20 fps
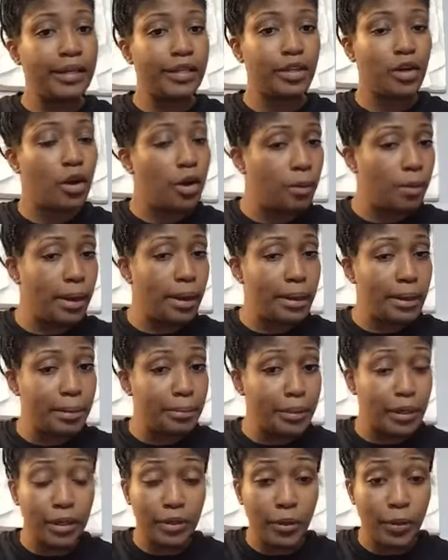But
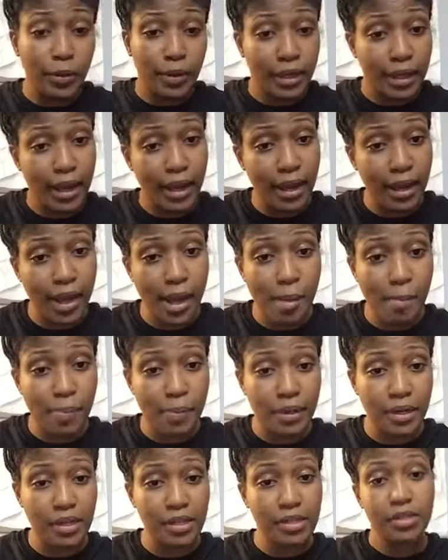call one of them good old
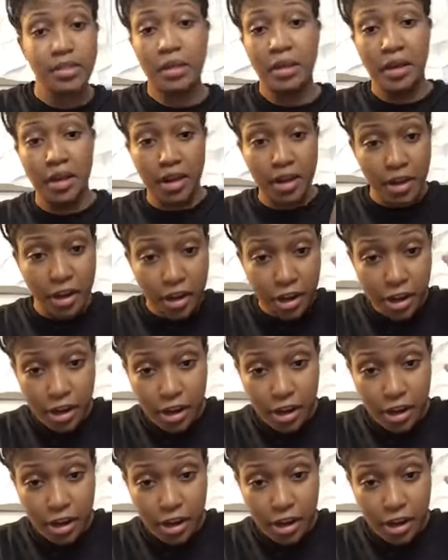cleaning companies.